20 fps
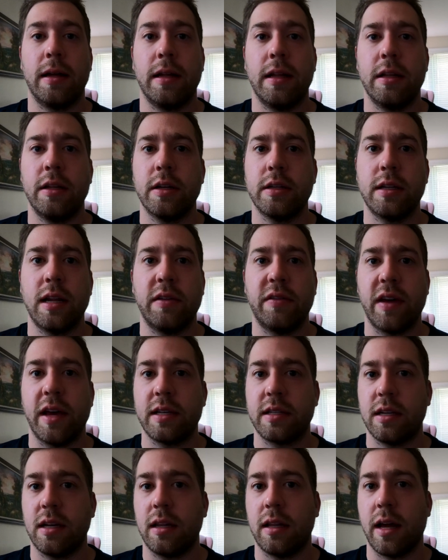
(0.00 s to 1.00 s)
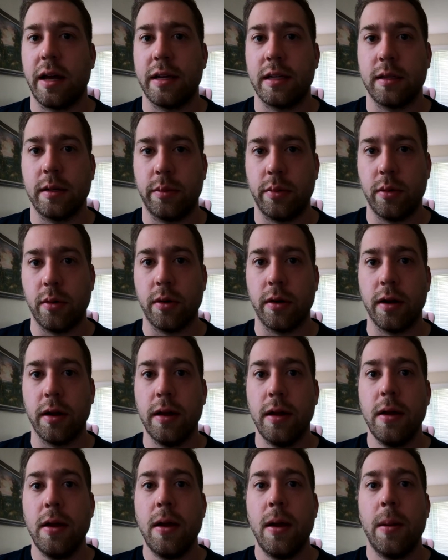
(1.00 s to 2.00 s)
It doesn't have SLI support,
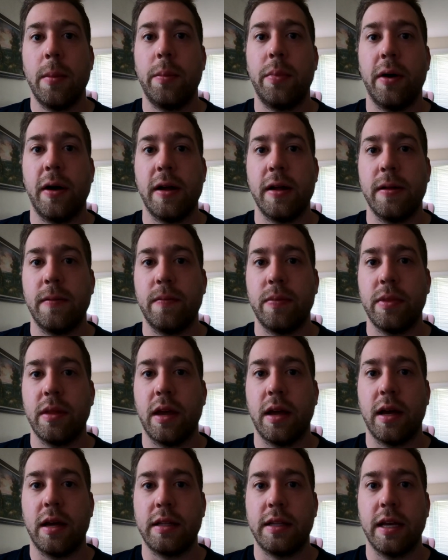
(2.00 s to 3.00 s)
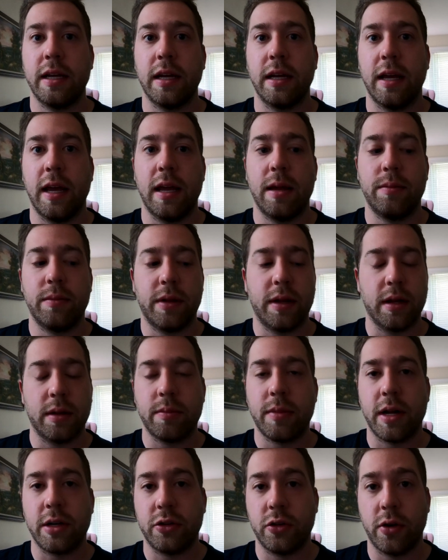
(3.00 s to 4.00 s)
but take a game
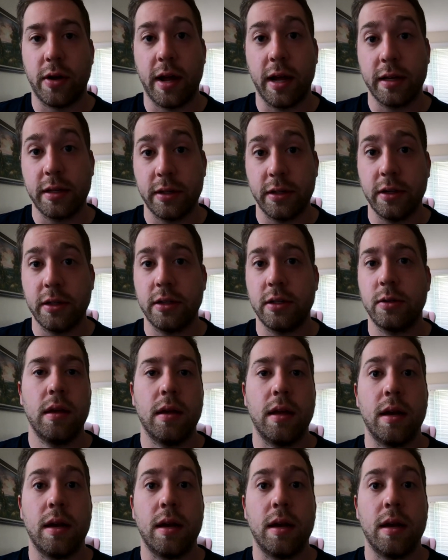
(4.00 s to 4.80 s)
like Metro Exodus.